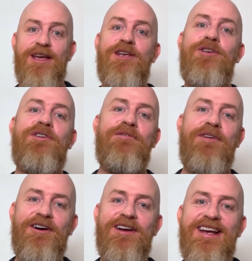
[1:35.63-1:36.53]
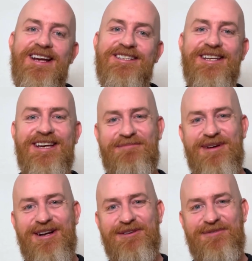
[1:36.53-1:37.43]
you could very easily have
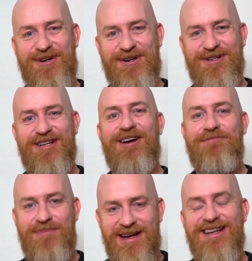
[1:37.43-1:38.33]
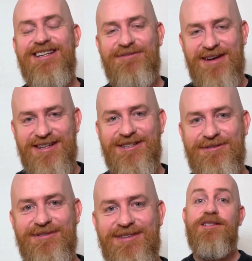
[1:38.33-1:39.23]
been on the verge of being
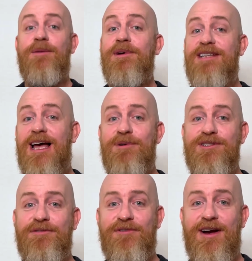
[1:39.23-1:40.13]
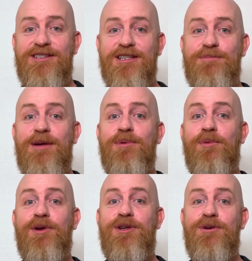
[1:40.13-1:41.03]
defensive. Some examples of phrases people
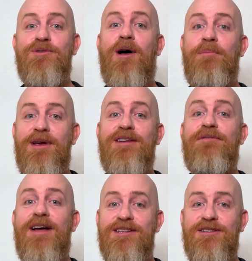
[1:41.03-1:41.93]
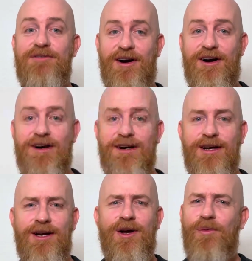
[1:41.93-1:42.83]
would use while being defensive are,
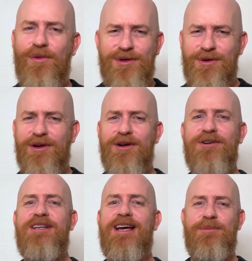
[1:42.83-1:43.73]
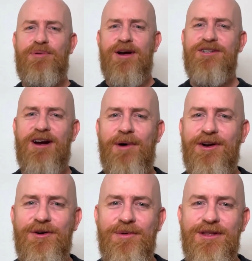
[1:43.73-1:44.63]
well, you don't understand the pressure I'm
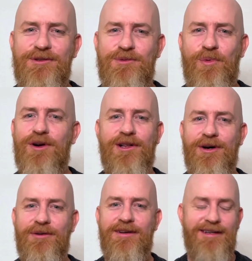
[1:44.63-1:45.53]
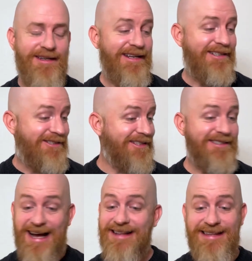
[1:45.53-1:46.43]
under with this workload. It's
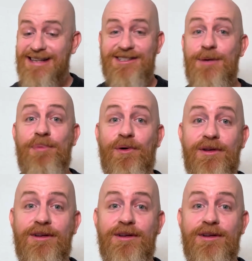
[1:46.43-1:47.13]
just not that simple.